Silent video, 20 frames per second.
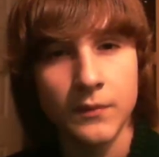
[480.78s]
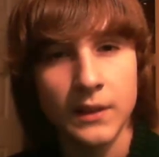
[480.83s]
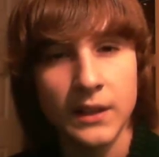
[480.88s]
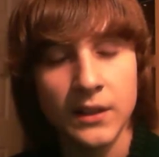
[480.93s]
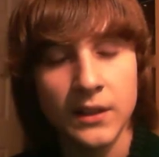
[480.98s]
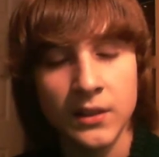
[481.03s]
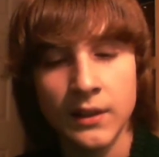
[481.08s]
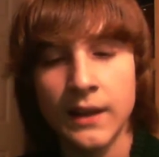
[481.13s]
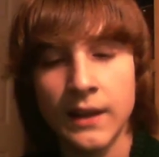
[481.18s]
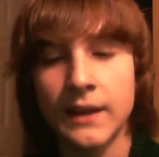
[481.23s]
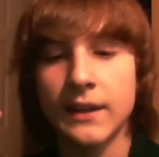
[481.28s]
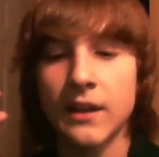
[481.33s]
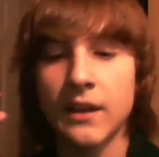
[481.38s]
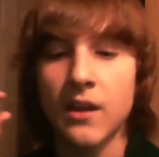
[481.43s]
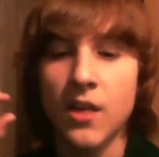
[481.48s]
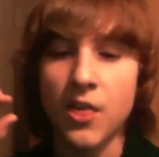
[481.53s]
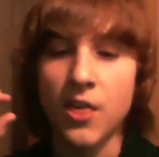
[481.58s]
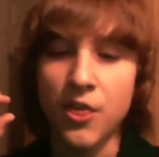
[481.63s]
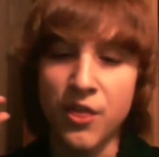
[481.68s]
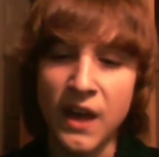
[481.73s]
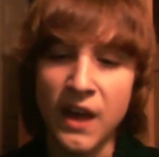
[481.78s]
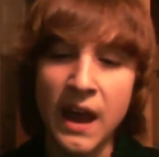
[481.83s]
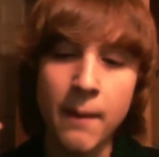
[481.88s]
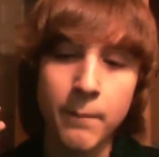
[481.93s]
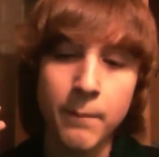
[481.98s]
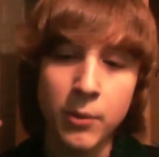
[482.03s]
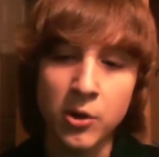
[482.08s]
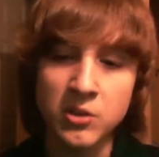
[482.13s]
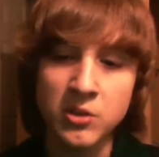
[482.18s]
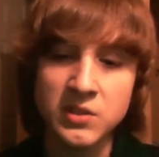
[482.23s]
like that
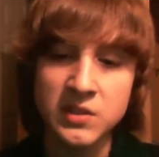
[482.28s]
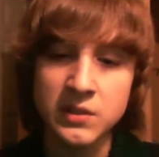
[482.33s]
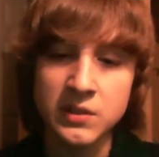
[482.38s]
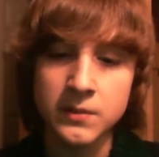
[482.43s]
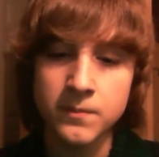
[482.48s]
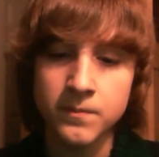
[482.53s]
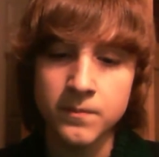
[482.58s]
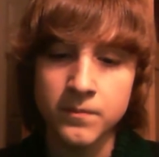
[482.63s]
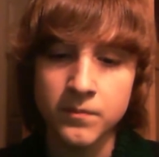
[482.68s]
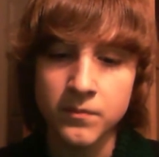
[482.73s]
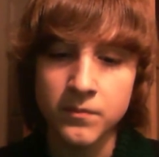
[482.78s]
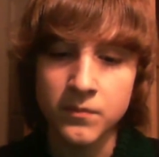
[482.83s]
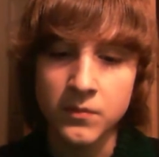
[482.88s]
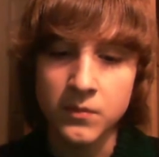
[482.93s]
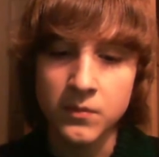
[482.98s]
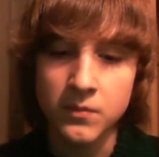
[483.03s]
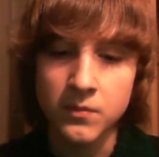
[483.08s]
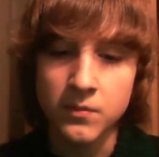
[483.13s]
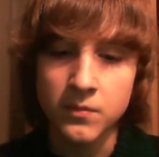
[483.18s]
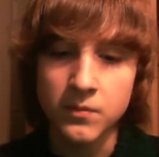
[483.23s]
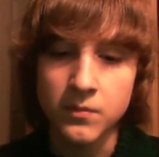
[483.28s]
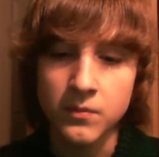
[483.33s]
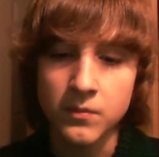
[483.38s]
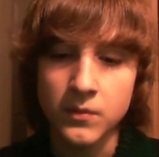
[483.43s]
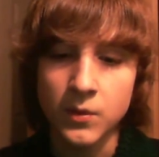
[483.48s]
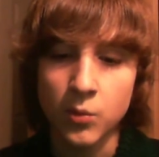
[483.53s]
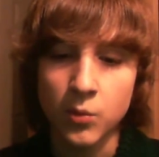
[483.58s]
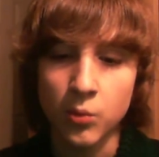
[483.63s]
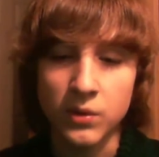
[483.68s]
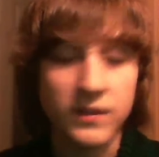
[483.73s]
person
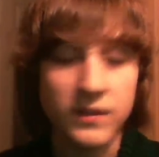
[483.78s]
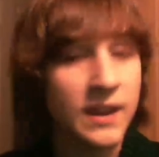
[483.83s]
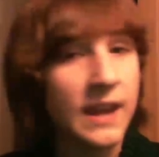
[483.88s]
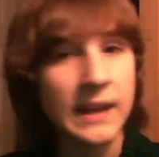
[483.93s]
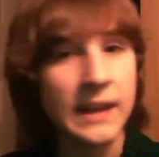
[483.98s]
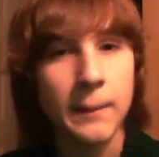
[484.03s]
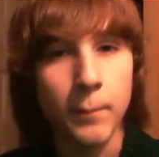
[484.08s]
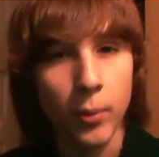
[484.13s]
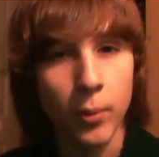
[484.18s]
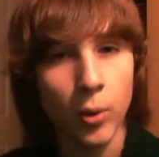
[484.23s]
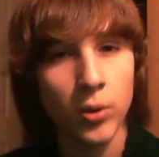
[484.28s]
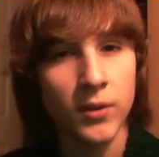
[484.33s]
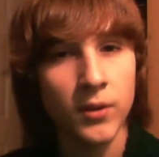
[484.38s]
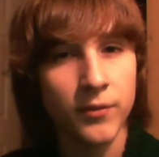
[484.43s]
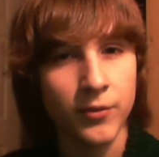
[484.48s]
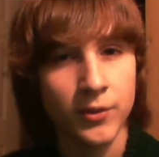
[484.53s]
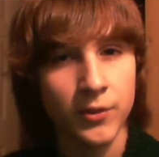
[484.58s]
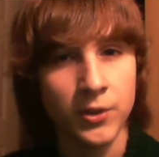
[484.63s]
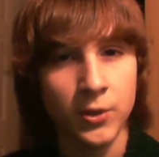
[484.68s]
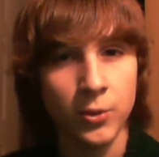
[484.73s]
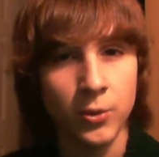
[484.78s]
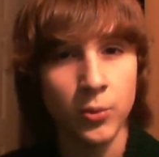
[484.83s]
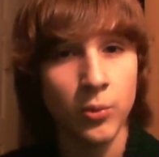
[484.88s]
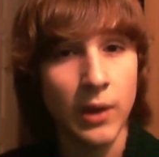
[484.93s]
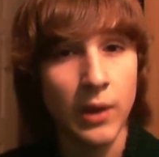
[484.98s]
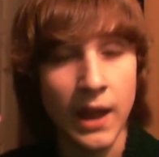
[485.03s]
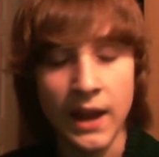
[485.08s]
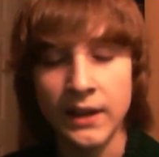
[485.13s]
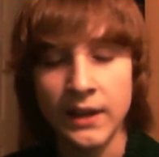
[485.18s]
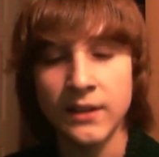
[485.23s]
would take a bullet for you
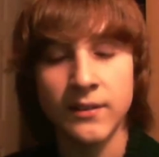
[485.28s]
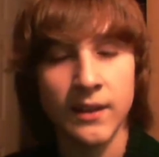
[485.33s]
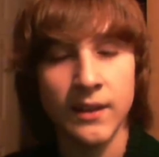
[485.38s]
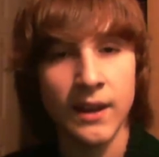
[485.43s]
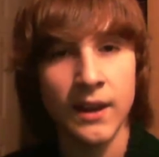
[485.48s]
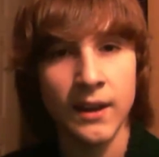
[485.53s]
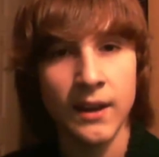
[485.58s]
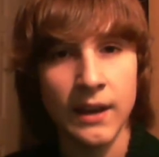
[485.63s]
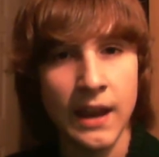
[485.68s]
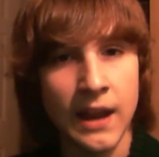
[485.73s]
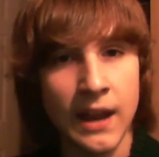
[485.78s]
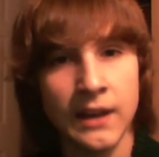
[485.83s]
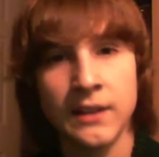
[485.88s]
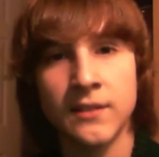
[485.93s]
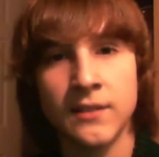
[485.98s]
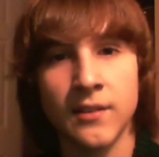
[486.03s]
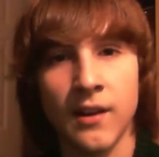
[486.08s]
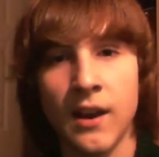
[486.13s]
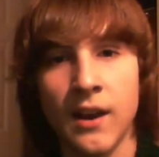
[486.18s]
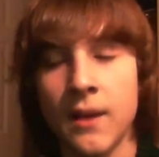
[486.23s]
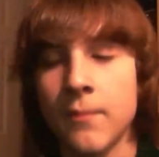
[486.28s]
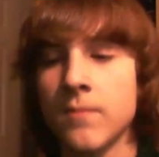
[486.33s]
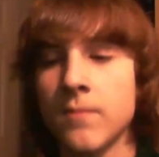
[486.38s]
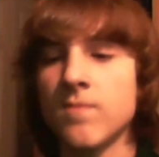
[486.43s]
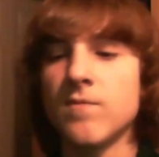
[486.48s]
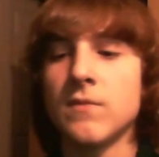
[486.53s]
any day, any time,